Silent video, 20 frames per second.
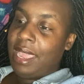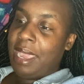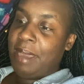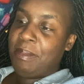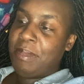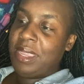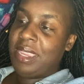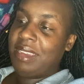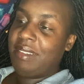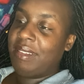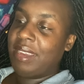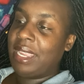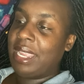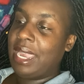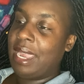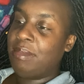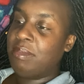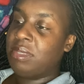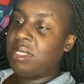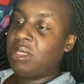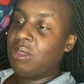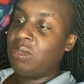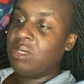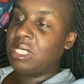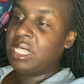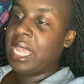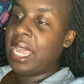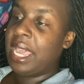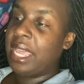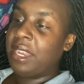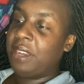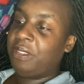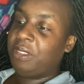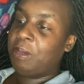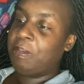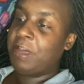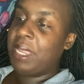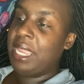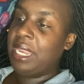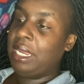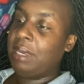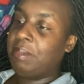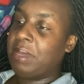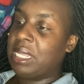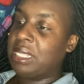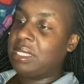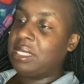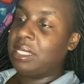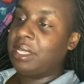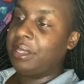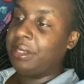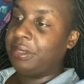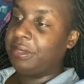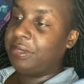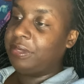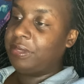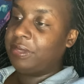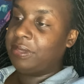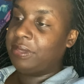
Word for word: I'm hearing, I'm so tired of repeating myself